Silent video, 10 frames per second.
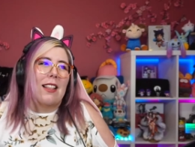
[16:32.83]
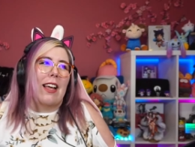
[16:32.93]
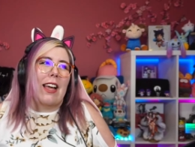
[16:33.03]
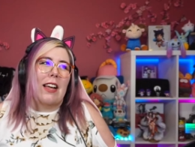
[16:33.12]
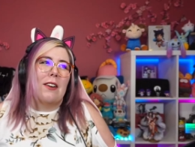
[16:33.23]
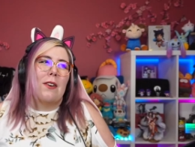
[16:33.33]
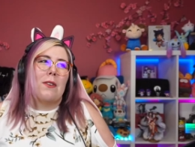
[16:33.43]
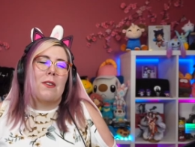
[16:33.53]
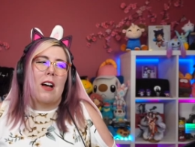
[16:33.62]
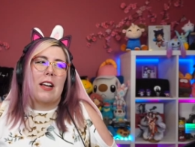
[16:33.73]
like I
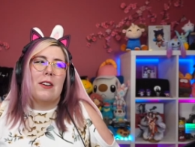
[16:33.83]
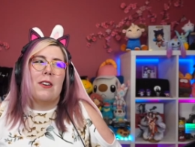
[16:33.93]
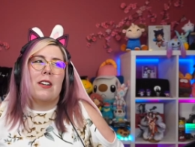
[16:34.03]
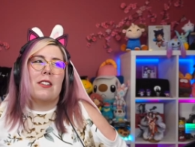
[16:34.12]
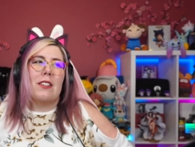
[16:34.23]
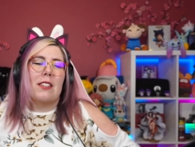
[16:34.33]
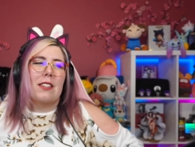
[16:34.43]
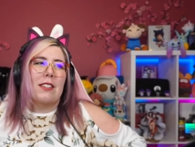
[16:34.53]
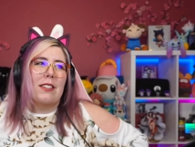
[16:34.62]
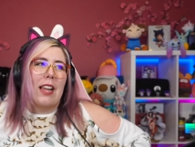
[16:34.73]
don't I don't
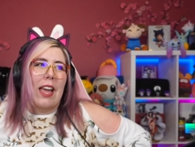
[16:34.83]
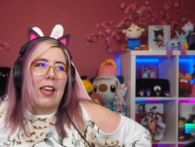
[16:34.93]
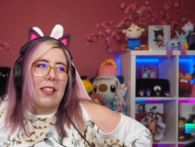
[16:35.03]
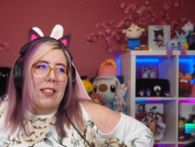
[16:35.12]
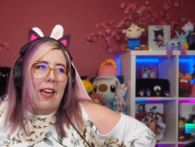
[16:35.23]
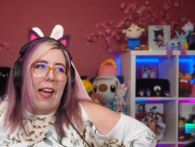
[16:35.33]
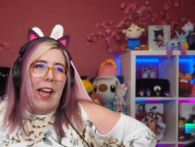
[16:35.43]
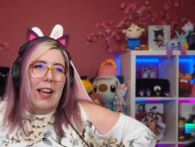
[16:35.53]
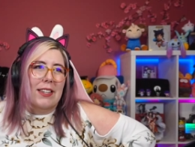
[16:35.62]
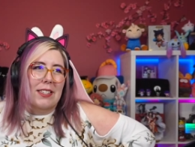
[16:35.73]
understand
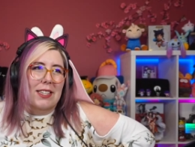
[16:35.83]
that.